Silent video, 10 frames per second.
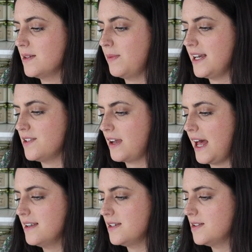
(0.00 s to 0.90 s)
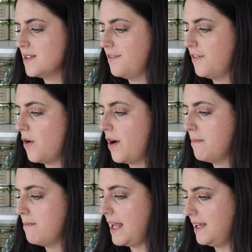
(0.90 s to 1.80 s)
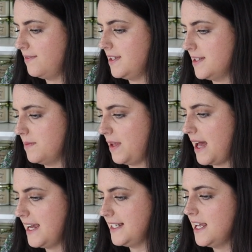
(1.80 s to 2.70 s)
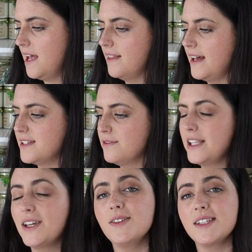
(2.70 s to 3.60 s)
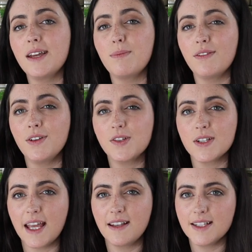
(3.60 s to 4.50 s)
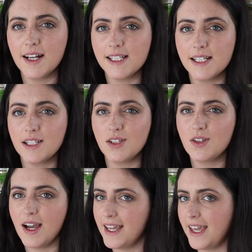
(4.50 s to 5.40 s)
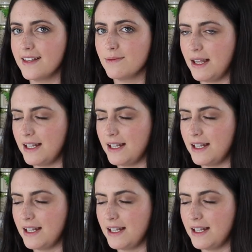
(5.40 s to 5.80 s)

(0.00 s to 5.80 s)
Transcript: supplies for candles for many of these supplies. That's a really good tip if you're just getting started is to try and get as